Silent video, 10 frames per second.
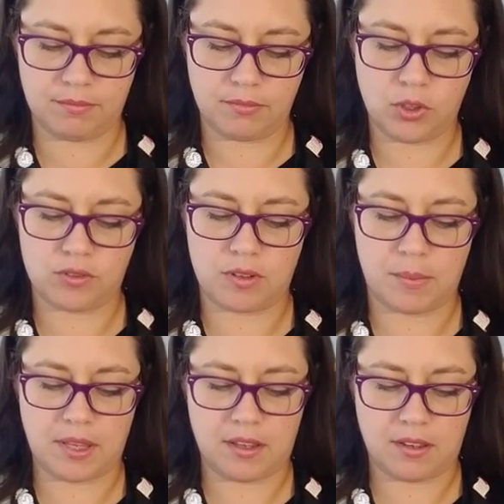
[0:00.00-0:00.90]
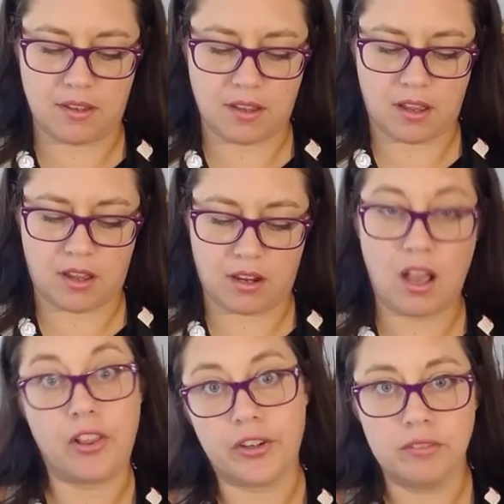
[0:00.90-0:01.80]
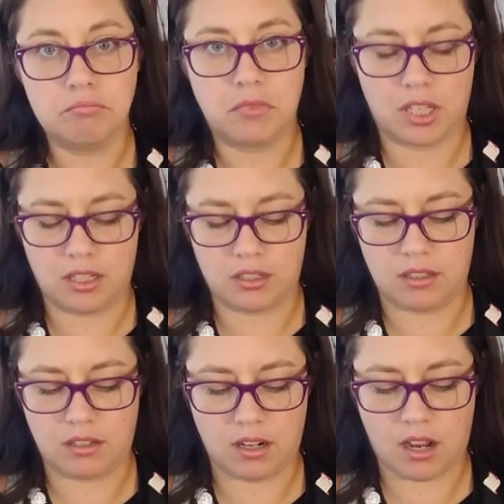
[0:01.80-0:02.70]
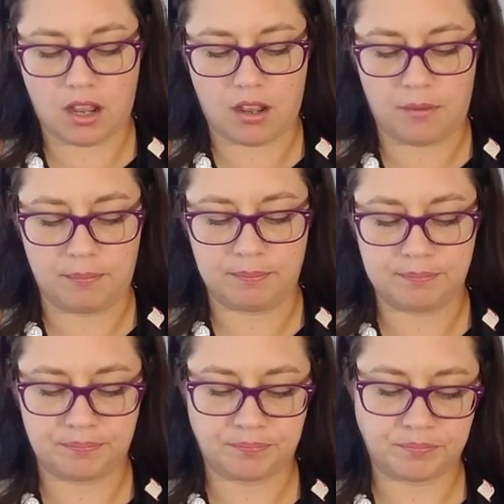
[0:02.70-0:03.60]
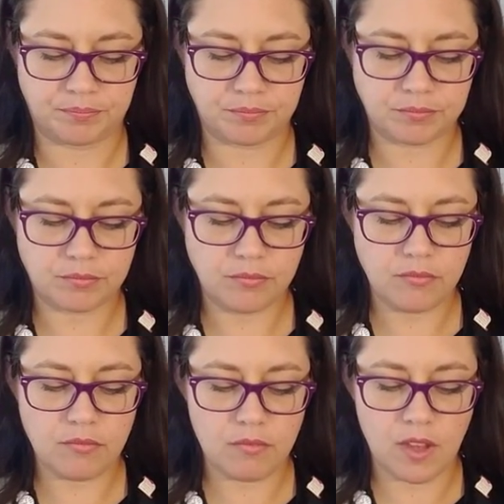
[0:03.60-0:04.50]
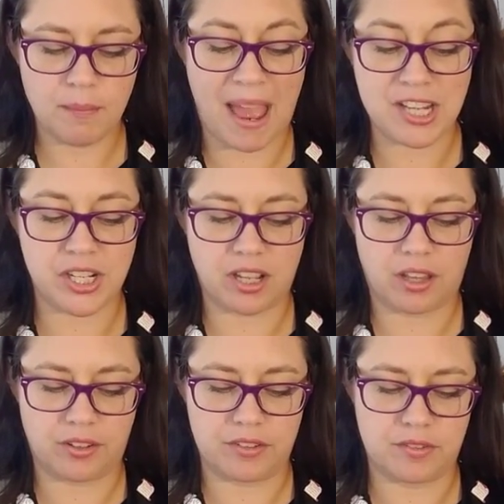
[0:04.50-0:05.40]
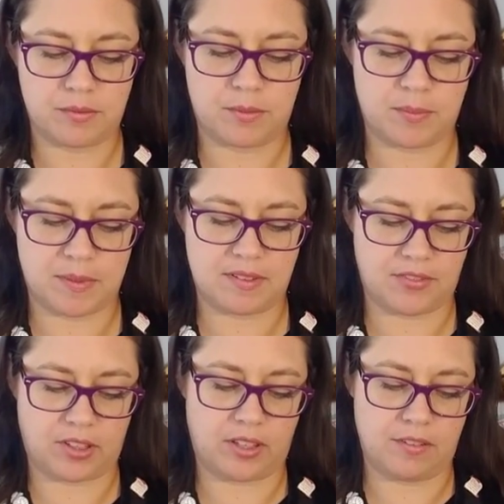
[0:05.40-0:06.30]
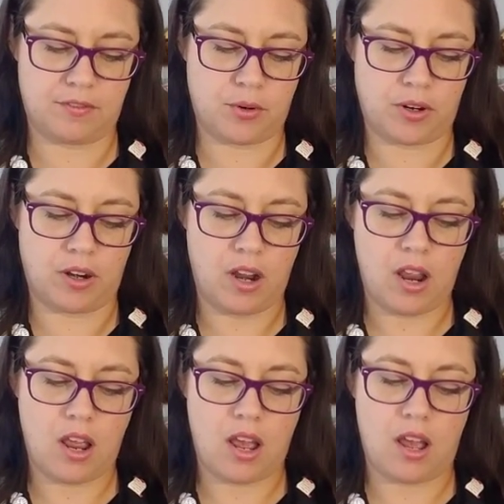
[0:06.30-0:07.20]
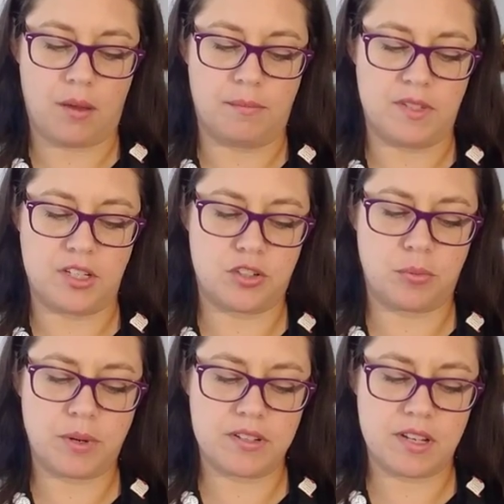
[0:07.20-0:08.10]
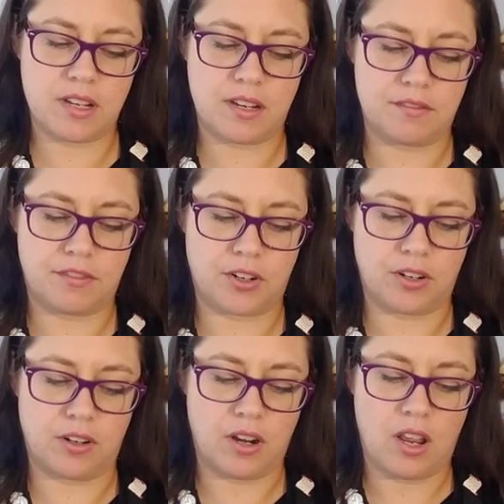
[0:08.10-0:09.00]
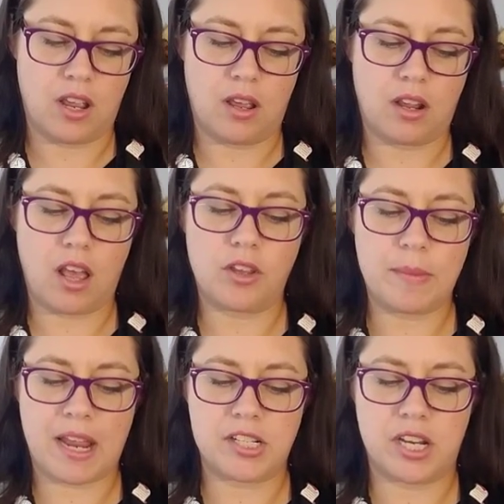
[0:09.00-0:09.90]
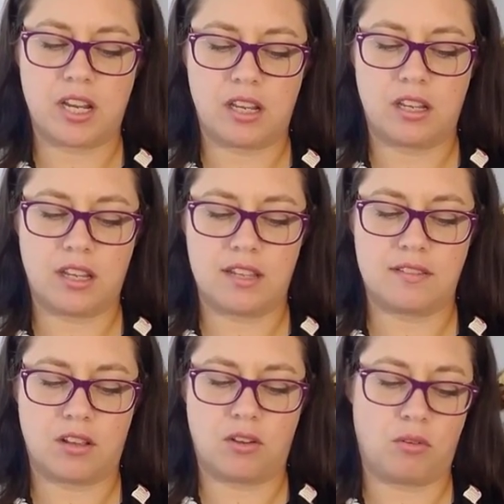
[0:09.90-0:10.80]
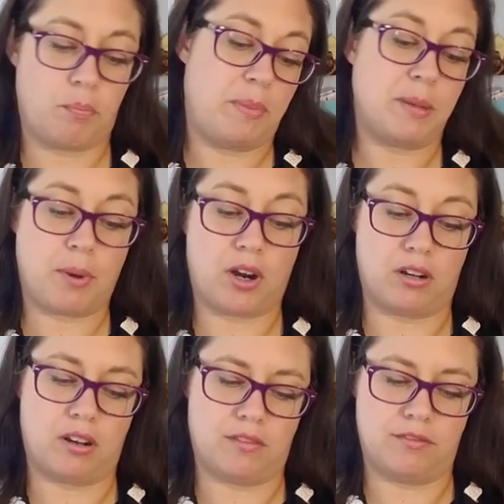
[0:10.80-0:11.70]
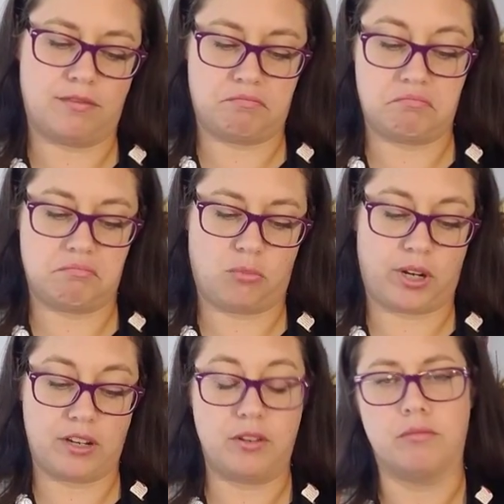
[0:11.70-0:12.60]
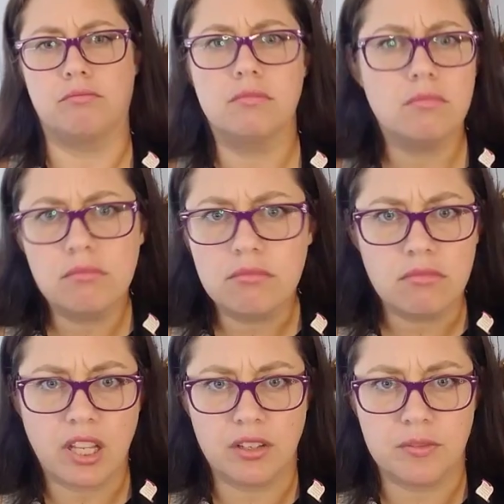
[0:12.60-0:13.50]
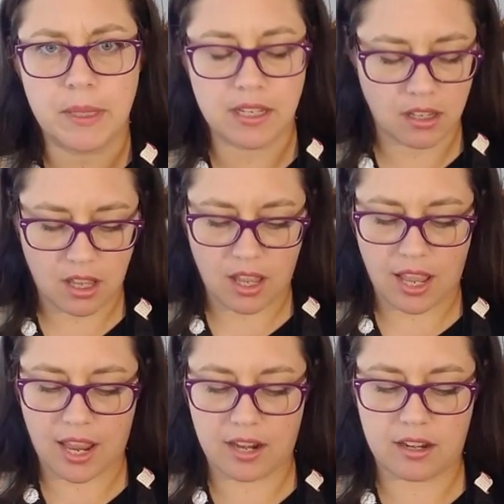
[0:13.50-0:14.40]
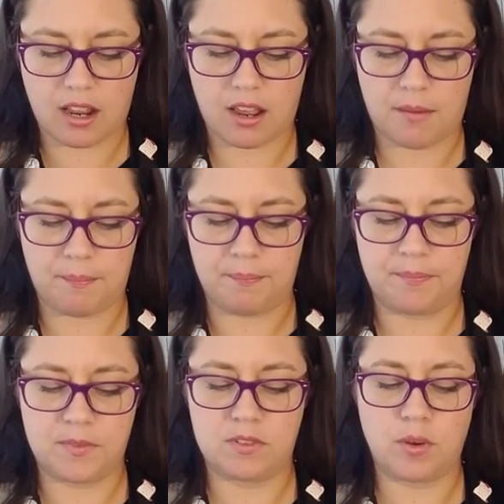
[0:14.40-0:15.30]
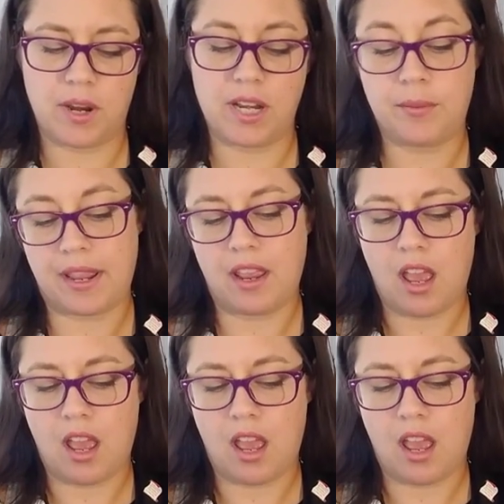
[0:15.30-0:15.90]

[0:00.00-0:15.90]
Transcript: used to be uh, color in um, matching colors specifically for um, digital printing and for color matching is a big part of what I do. Can you speak? And um, so anyway,